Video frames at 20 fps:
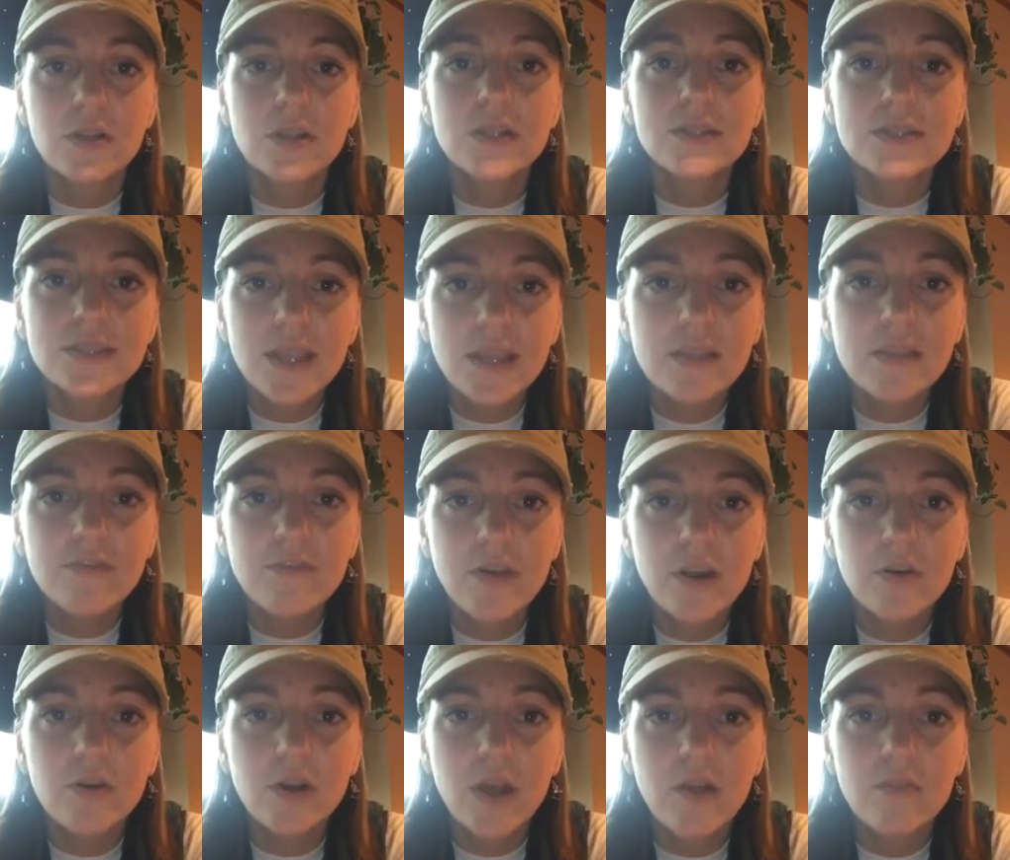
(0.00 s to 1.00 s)
Let's get the
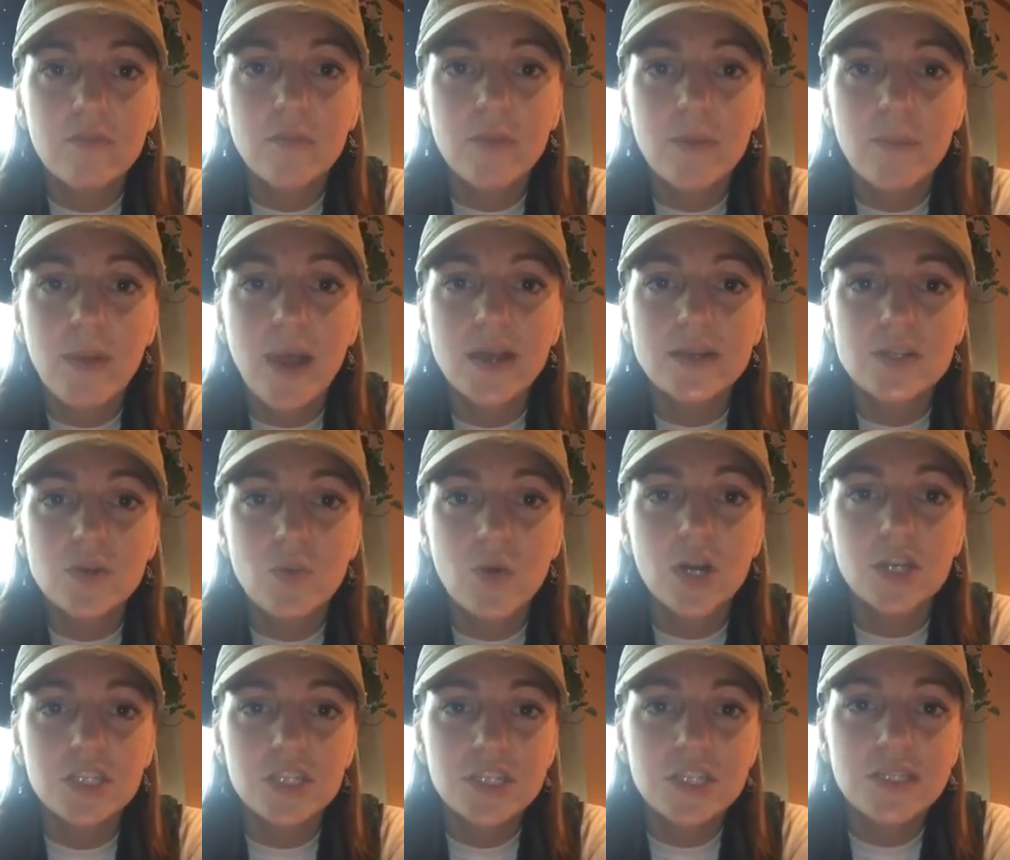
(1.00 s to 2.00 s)
federal government back to
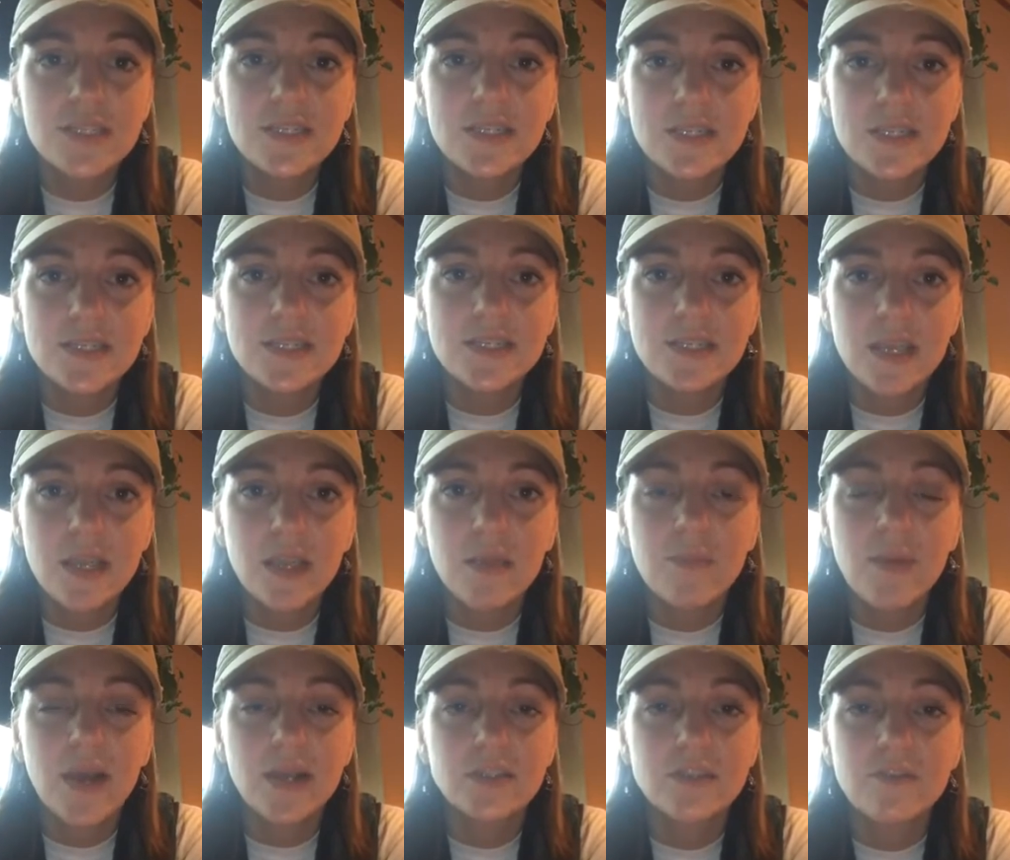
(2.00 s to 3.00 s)
Washington, D.C.,
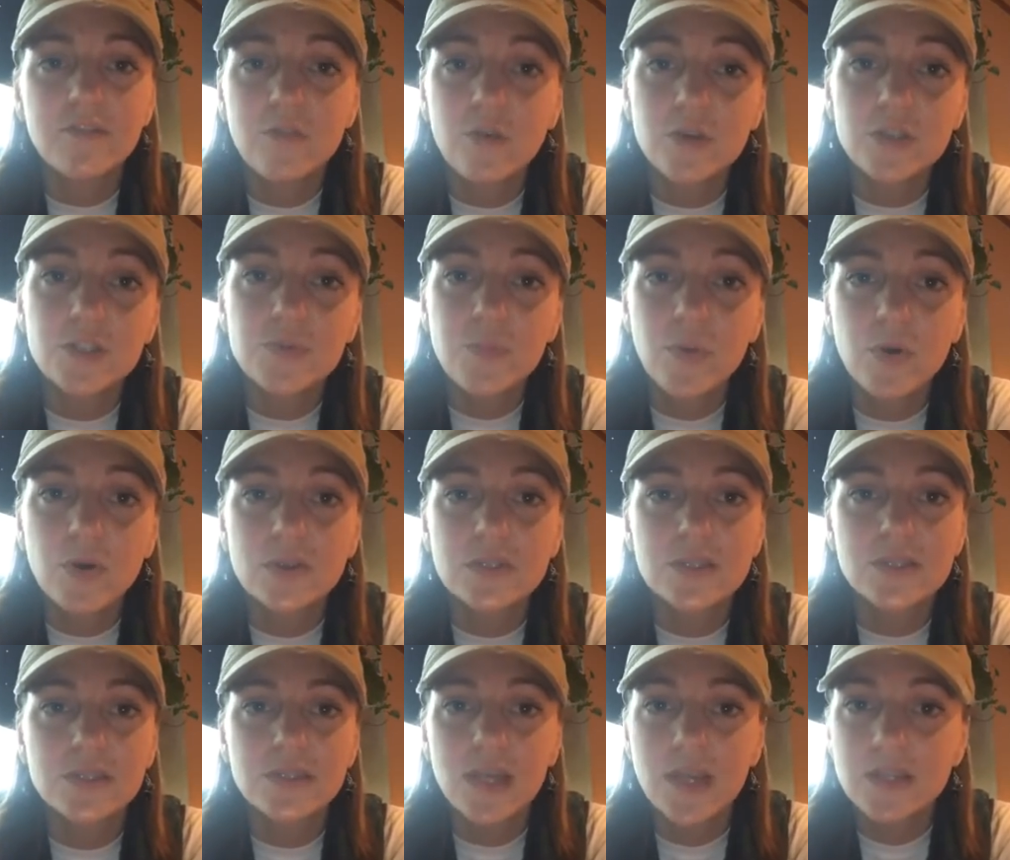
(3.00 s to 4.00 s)
back to forts, ports,
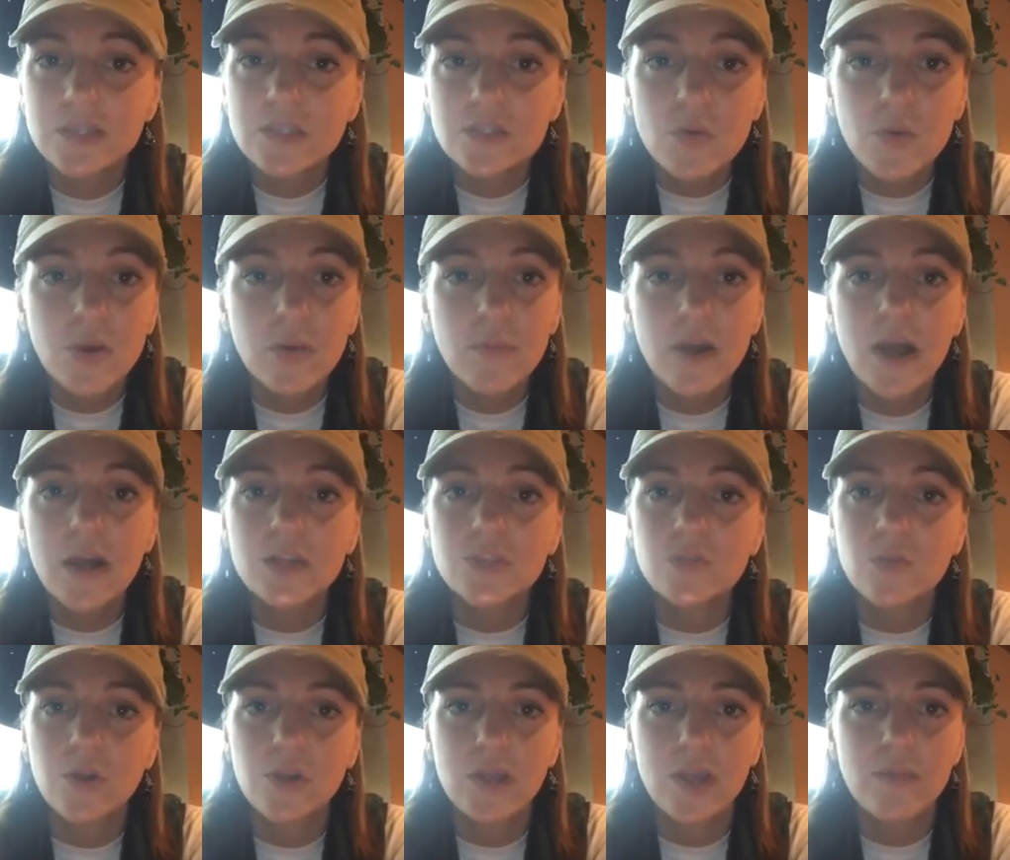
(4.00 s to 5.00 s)
and 10 square
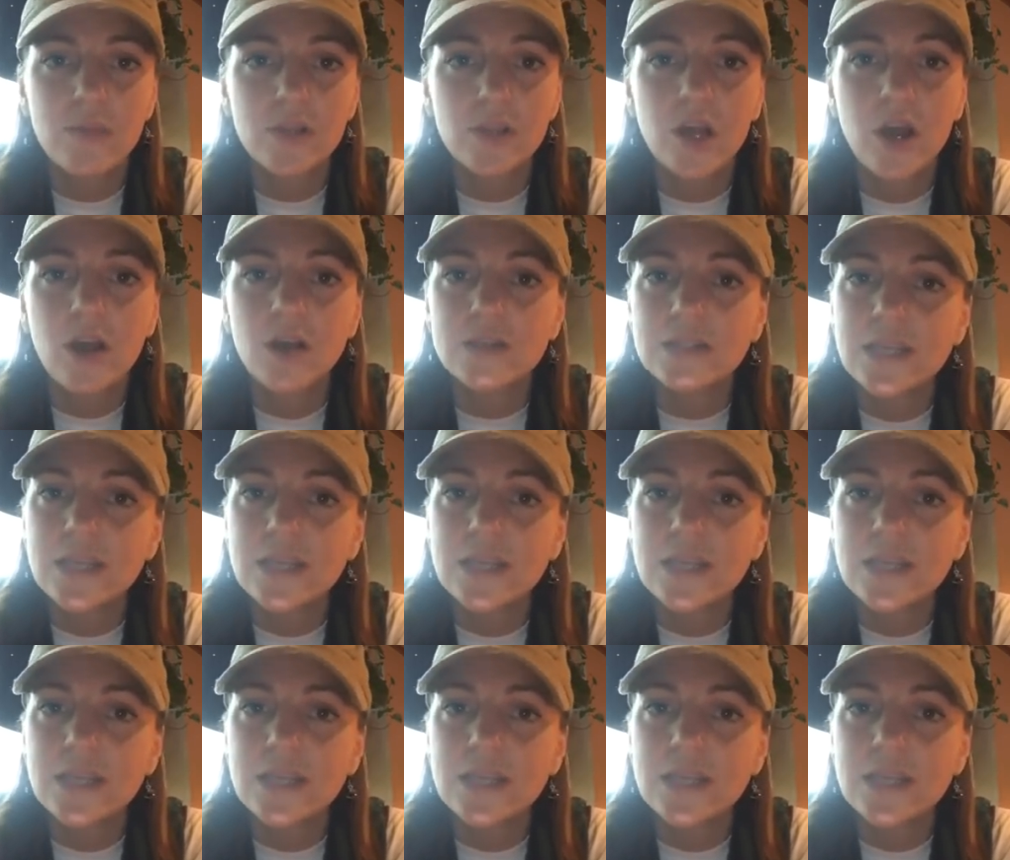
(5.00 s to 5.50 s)
miles where they belong.